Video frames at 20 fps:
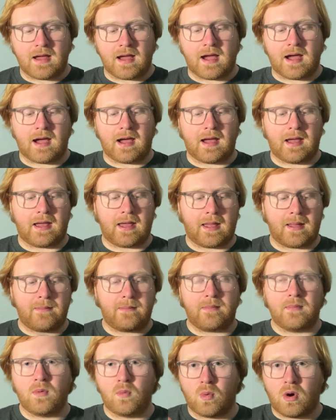I
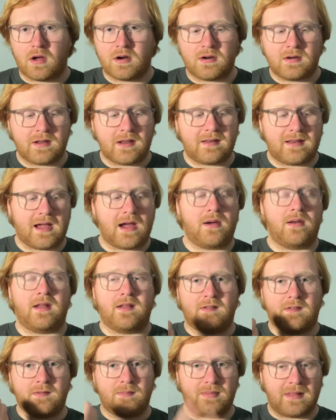watered it down and
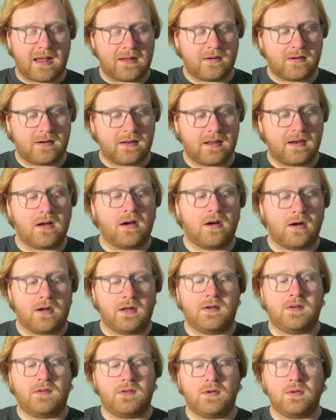splattered it
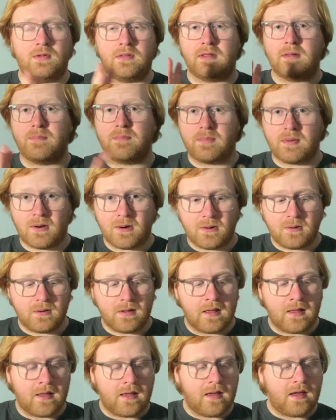onto the boat,
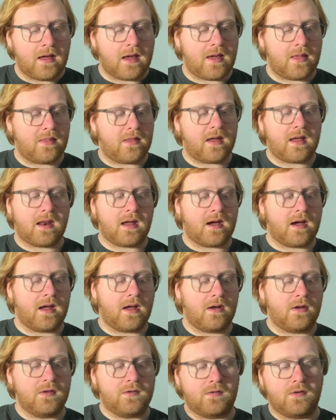and then I
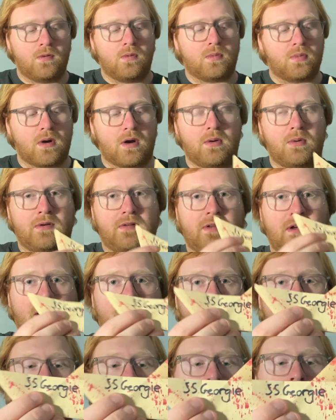also wrote
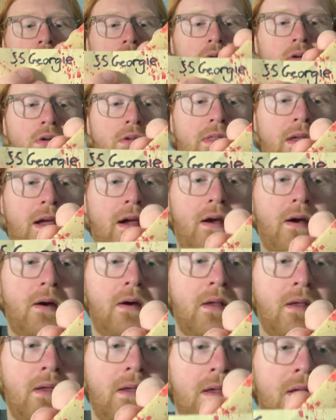on the corner there,
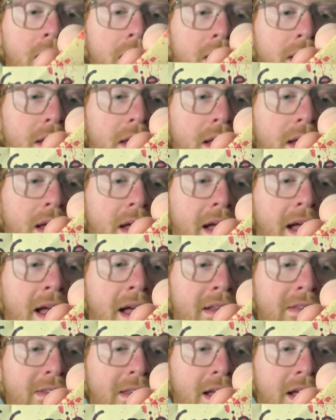
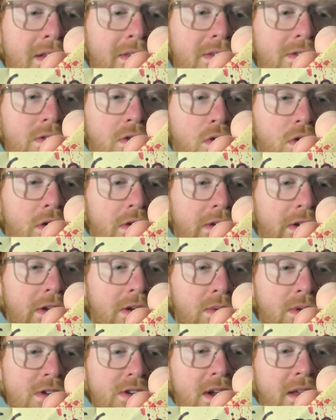SS Georgie,
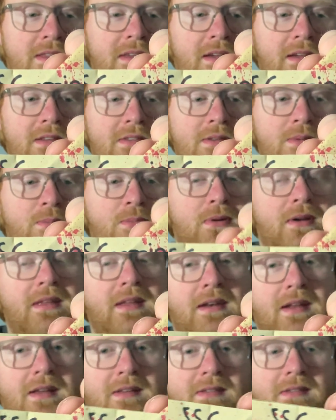which I think is a really
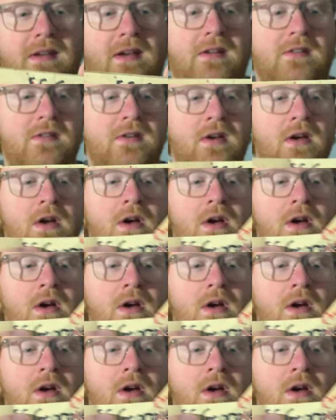nice touch.